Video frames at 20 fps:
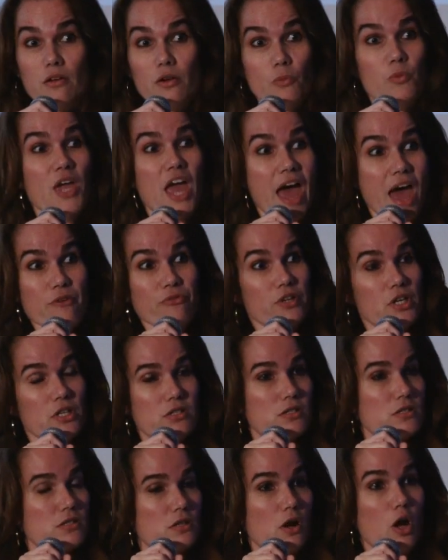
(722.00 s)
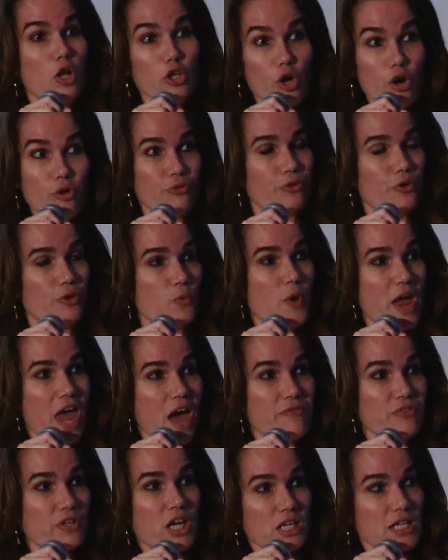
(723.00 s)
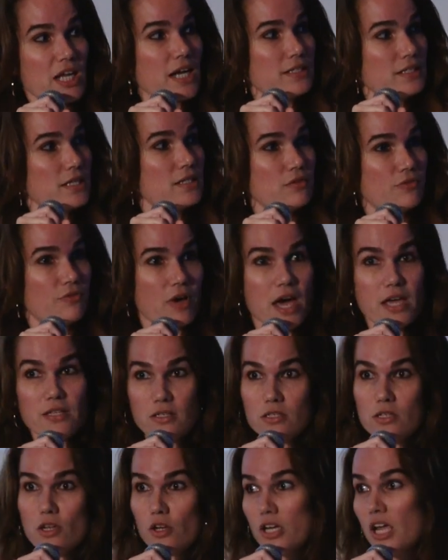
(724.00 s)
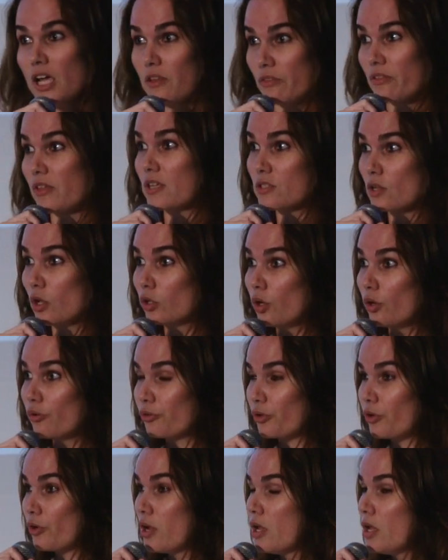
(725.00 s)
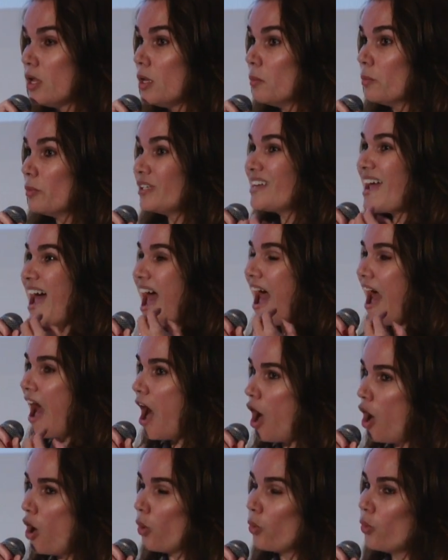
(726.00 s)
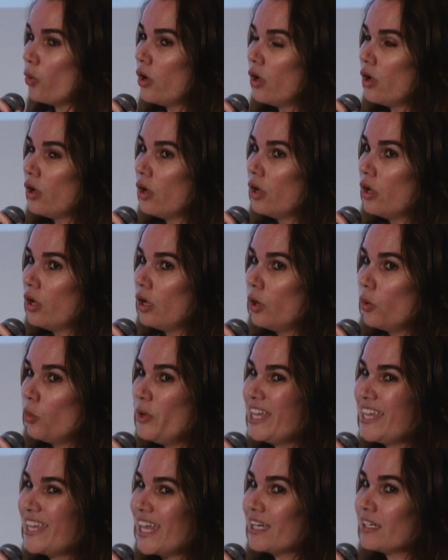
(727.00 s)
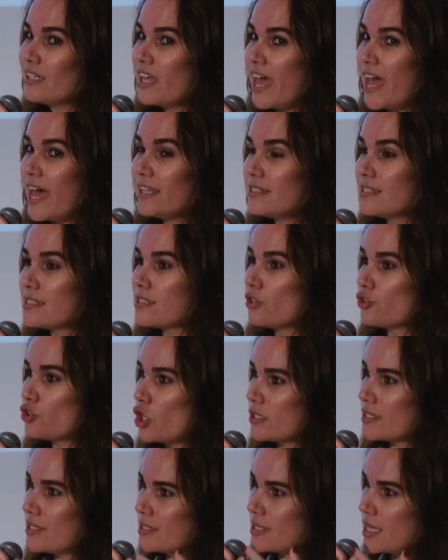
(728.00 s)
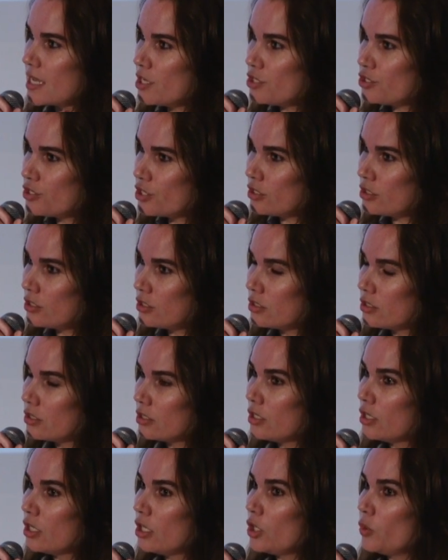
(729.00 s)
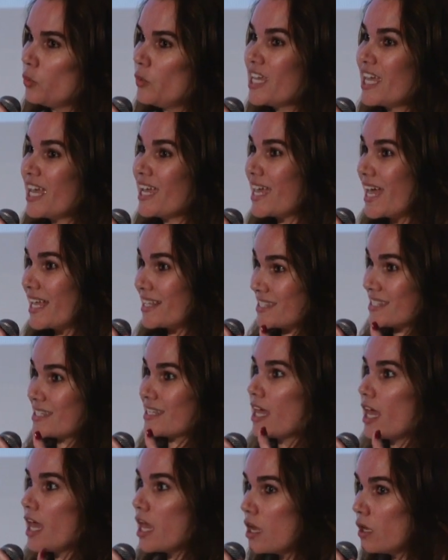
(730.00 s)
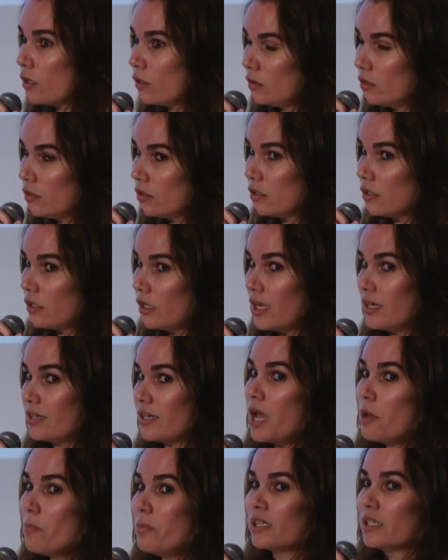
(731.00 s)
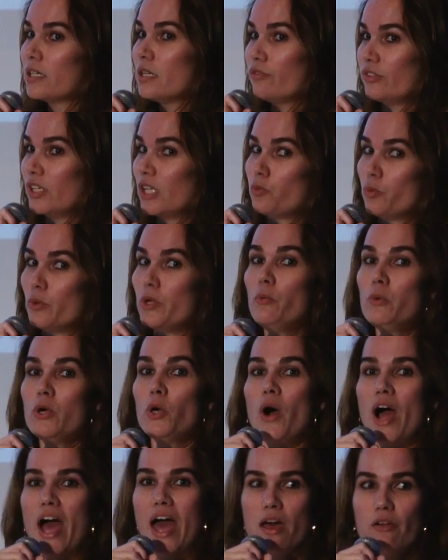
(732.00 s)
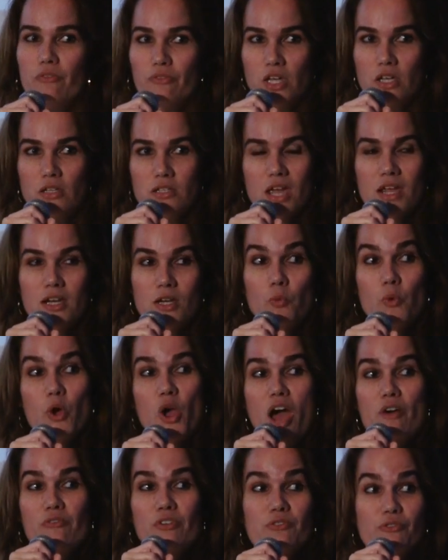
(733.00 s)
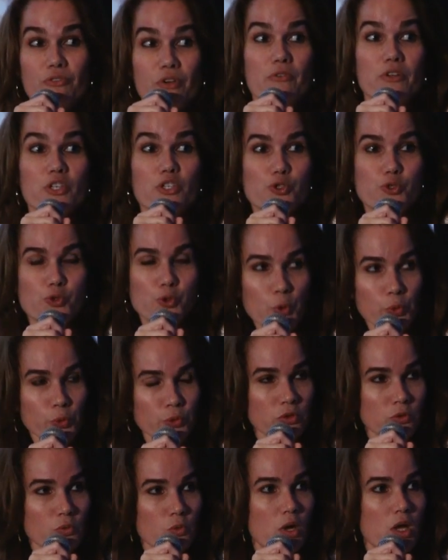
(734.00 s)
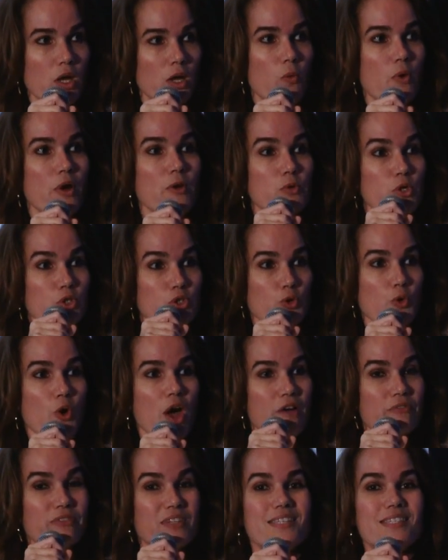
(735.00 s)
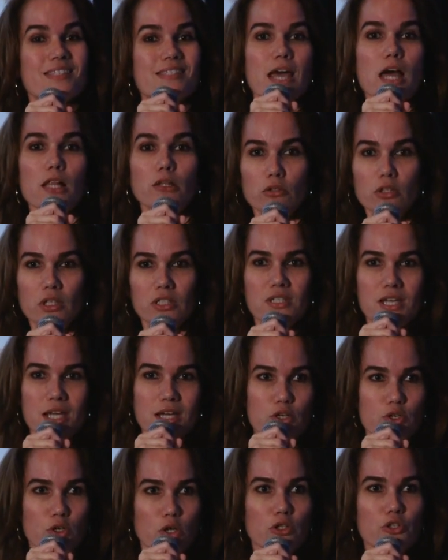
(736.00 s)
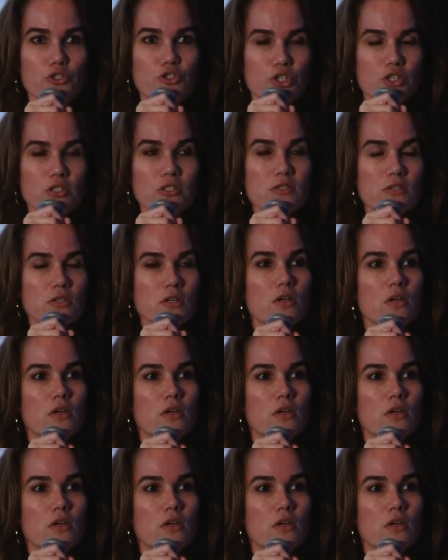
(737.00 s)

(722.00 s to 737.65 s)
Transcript: We have it all over. We have connected devices, connected things all over. But how we can get standardization, we can get scale, and I believe that we will have it, and we will have it very soon when we do have the cellular technologies